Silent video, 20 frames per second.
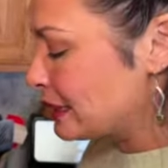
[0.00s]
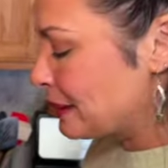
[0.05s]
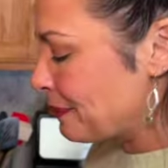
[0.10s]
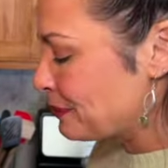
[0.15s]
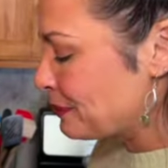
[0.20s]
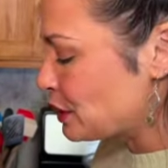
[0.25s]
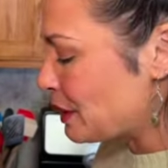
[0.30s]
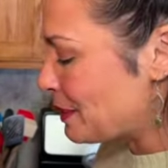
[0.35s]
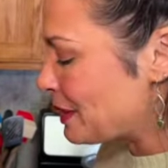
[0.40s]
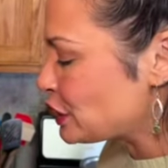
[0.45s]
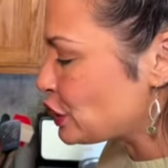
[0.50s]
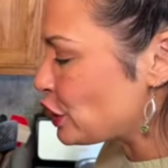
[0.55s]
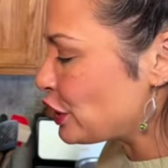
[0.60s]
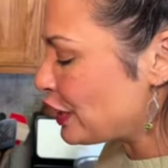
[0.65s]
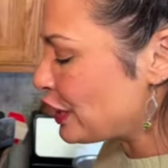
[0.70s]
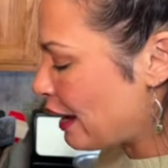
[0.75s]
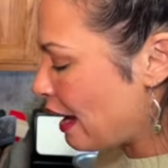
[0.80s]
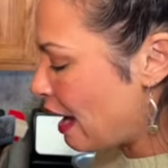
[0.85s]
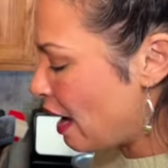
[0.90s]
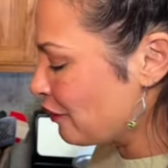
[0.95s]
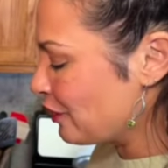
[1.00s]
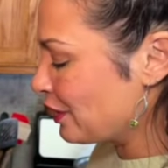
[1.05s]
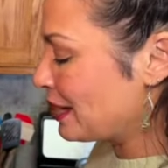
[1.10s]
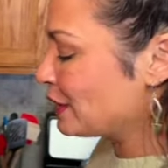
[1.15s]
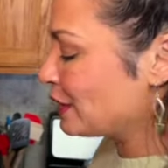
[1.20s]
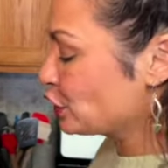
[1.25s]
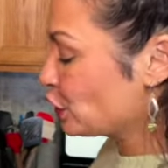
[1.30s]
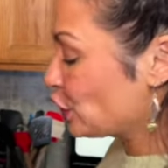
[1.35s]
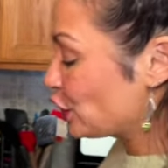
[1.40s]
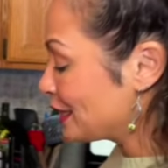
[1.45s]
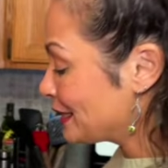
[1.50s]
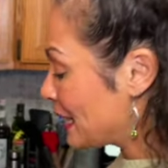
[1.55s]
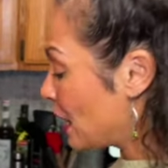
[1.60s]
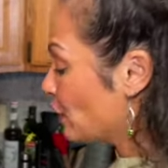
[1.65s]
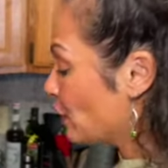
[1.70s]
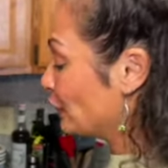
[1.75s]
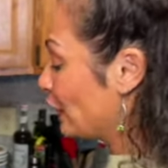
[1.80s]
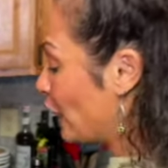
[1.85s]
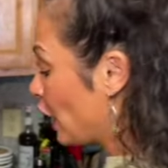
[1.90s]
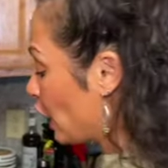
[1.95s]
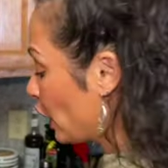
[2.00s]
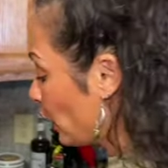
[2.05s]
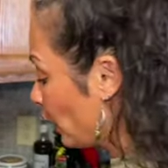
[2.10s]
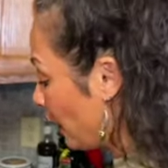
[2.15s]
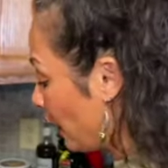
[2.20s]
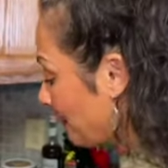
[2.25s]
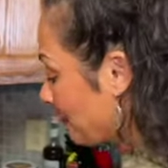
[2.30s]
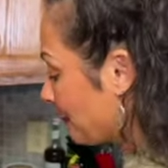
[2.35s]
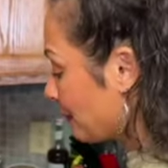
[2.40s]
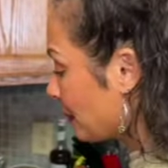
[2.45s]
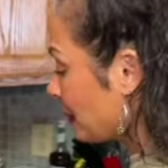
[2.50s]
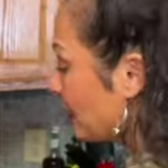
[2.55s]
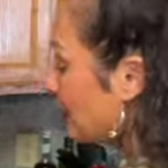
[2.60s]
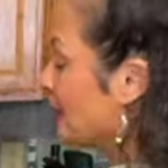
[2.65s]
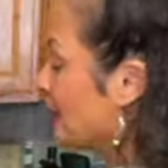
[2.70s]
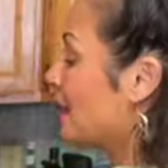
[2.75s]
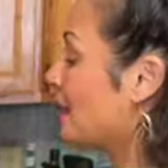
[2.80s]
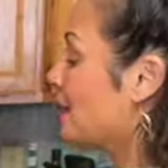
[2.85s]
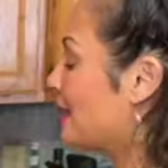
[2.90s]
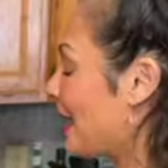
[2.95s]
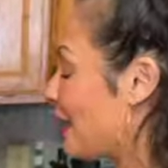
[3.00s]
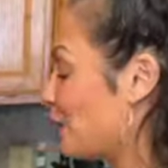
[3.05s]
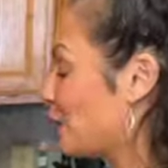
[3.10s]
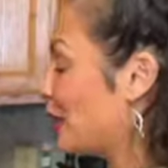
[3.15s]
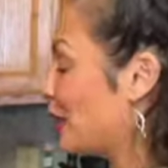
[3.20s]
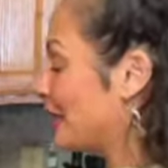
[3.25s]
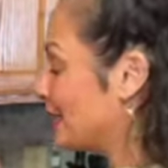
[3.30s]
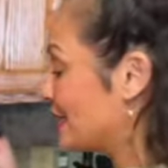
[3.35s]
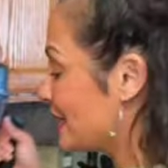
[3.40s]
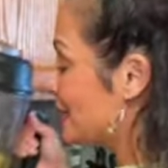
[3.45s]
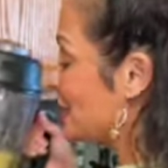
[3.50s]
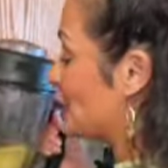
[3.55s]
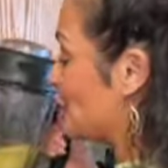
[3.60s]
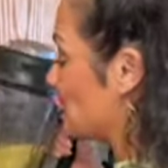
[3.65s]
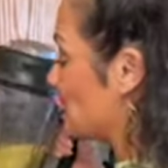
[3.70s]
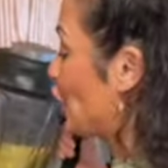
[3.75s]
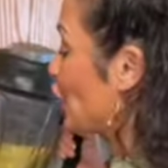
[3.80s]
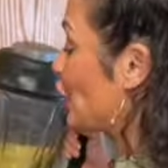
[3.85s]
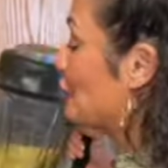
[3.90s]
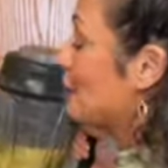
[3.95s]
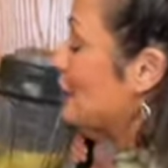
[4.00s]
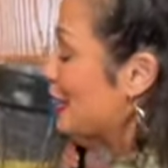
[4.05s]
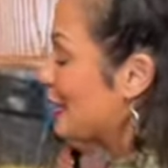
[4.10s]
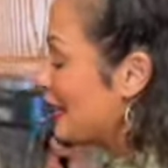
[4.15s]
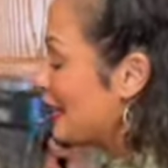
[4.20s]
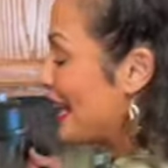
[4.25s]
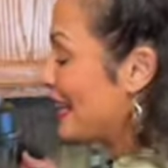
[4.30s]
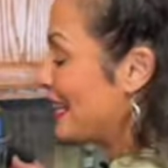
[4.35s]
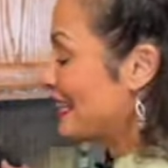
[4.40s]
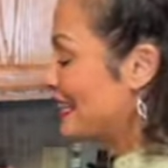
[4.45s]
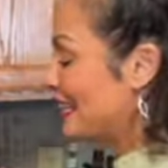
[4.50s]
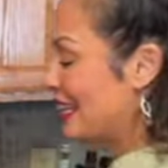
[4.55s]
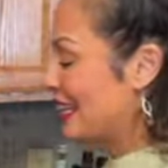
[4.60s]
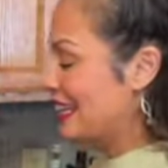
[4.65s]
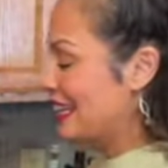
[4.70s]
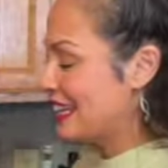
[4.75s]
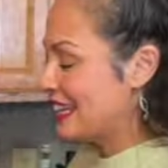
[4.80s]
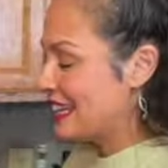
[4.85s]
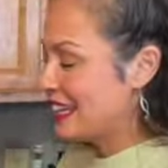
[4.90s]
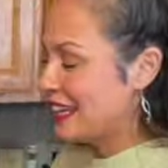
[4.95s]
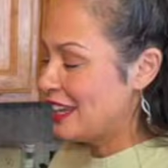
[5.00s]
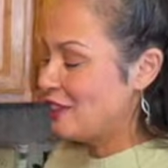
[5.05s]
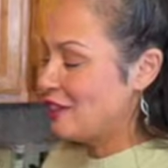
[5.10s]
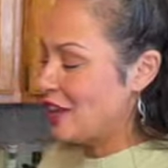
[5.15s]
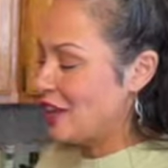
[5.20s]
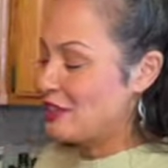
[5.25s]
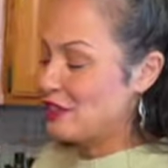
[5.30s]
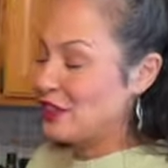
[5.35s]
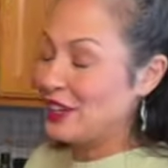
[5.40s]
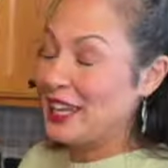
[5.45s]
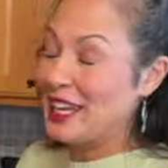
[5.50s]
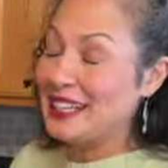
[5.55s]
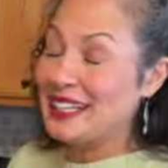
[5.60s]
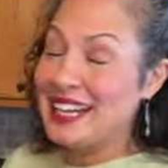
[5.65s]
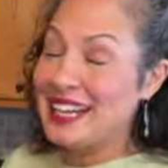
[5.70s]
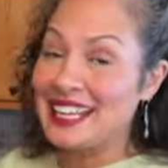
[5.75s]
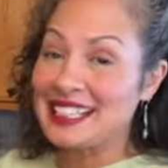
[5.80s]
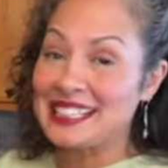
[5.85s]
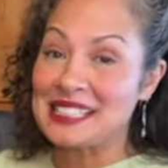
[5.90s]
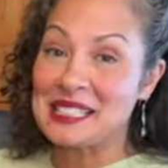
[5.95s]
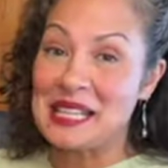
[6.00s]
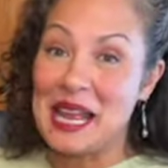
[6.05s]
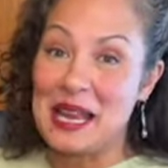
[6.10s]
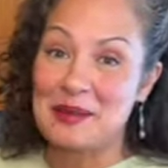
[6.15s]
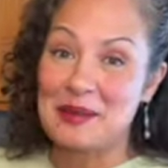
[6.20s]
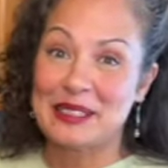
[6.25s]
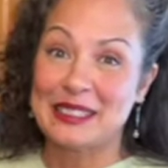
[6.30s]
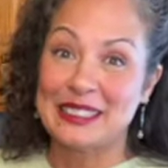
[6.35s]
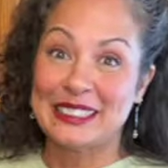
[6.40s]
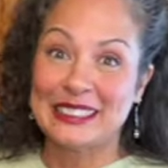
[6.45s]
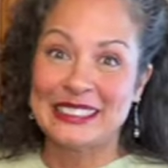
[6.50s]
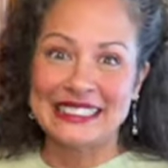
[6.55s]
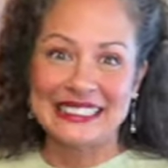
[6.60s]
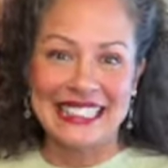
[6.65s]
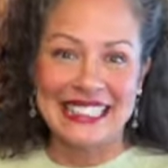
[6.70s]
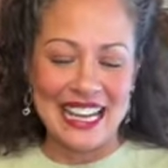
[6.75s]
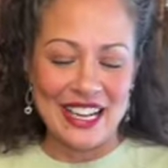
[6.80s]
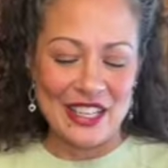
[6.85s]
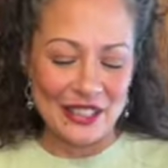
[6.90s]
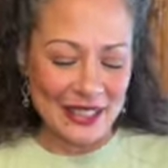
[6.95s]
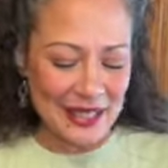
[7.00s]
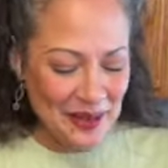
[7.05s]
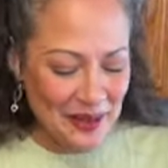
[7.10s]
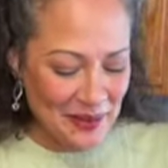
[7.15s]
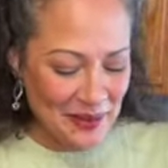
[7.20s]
I'm going to turn it off and I'll turn it down low. That way it doesn't startle me again if I forget next time to turn it down.